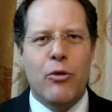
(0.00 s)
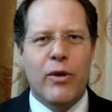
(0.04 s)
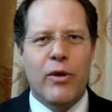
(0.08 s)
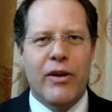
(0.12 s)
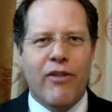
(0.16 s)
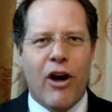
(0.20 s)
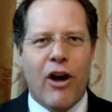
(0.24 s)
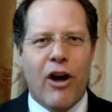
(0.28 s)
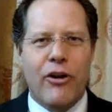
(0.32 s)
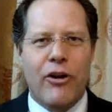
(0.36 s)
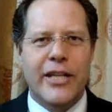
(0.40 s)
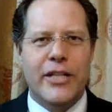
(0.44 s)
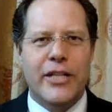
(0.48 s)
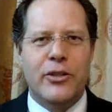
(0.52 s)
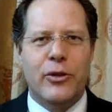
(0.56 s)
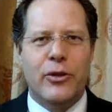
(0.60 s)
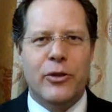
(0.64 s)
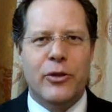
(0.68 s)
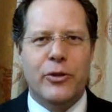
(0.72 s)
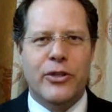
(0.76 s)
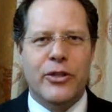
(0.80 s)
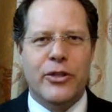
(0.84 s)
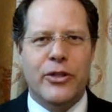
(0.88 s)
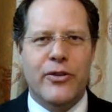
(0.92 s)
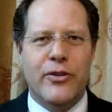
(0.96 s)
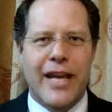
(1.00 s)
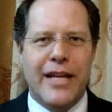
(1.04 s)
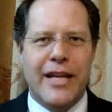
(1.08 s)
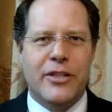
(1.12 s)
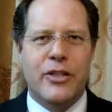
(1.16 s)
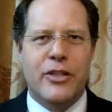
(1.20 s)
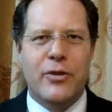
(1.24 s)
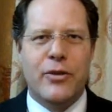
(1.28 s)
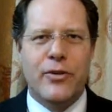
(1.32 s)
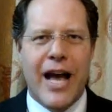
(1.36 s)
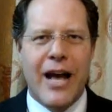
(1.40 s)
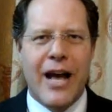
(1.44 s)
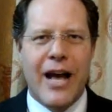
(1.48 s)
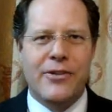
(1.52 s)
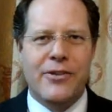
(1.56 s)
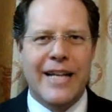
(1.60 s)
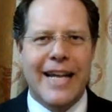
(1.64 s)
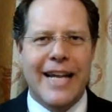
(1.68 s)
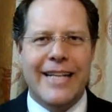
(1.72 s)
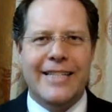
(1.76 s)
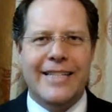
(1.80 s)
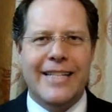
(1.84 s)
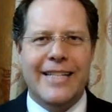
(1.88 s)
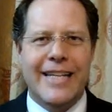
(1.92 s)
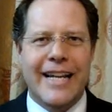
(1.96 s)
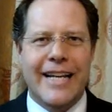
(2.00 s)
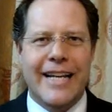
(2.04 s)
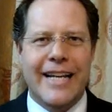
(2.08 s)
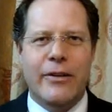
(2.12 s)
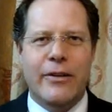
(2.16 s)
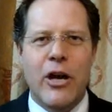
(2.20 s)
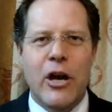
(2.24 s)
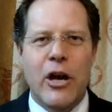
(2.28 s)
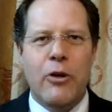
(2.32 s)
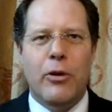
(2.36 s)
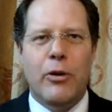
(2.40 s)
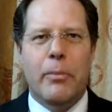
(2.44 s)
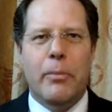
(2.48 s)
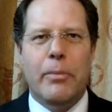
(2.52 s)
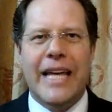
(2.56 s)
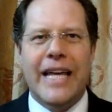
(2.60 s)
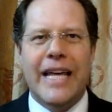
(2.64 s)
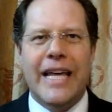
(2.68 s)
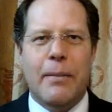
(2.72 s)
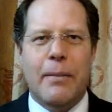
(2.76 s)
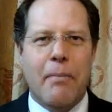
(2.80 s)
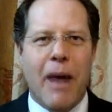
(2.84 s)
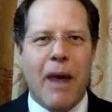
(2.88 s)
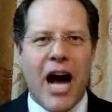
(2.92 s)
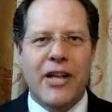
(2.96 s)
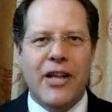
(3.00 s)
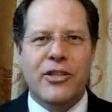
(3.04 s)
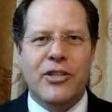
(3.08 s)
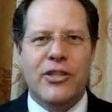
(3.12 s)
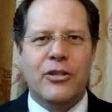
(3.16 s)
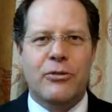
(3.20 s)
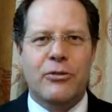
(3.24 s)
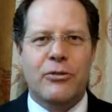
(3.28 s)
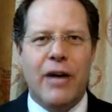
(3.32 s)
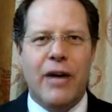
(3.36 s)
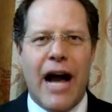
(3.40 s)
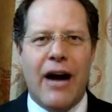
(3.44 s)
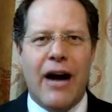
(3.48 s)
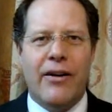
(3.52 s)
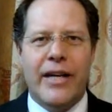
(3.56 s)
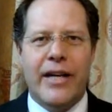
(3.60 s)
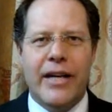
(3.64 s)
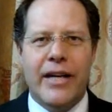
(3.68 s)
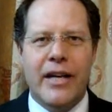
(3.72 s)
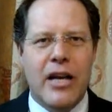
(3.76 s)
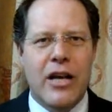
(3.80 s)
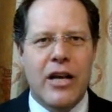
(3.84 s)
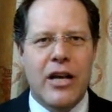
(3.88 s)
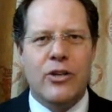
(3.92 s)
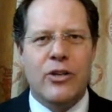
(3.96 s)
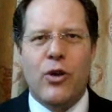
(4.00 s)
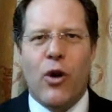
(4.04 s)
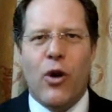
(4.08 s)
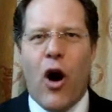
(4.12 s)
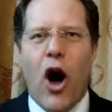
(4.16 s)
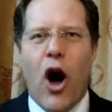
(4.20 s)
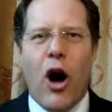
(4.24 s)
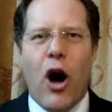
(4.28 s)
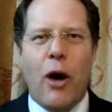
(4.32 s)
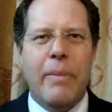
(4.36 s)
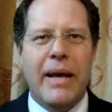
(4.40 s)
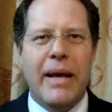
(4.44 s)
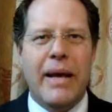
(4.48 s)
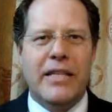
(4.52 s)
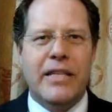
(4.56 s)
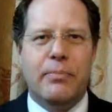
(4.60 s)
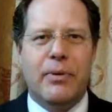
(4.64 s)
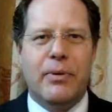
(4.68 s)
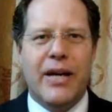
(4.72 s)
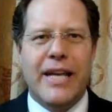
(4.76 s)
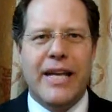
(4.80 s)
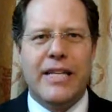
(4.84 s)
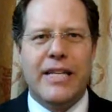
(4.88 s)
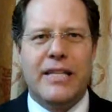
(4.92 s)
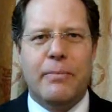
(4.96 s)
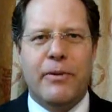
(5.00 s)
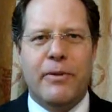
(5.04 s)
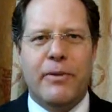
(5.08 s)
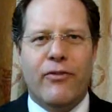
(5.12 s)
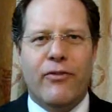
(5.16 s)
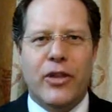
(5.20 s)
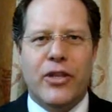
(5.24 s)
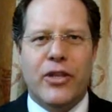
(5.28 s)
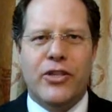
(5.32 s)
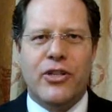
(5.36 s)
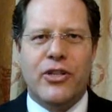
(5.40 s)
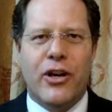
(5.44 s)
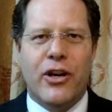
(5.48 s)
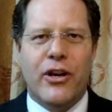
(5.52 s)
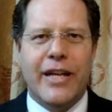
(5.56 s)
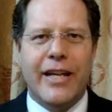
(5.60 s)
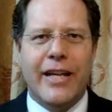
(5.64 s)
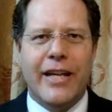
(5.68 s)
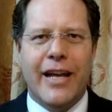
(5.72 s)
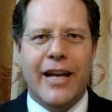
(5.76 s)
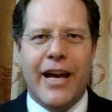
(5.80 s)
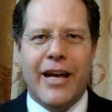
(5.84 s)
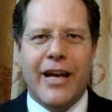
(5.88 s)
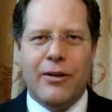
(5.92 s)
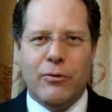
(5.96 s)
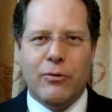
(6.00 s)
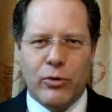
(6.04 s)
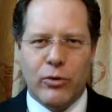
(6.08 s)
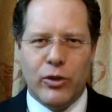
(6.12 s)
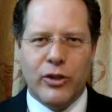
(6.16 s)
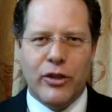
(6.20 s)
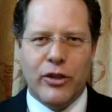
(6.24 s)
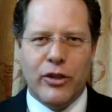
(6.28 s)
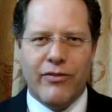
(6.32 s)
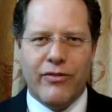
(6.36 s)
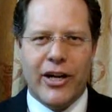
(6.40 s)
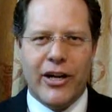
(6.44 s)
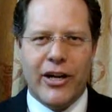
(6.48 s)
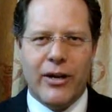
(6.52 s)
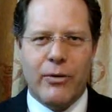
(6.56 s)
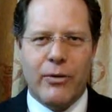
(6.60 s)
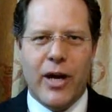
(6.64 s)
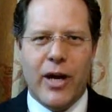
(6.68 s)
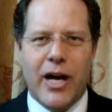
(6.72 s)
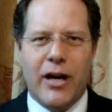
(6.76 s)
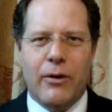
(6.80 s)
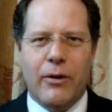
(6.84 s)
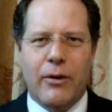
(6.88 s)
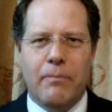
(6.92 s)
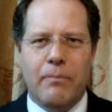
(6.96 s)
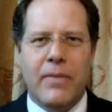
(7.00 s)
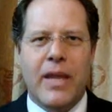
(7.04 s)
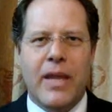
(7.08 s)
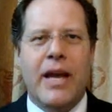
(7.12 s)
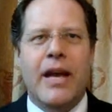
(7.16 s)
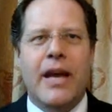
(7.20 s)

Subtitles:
We've already told you that 2018 will begin a monster rally, so all bets placed before the starting gun will do very well.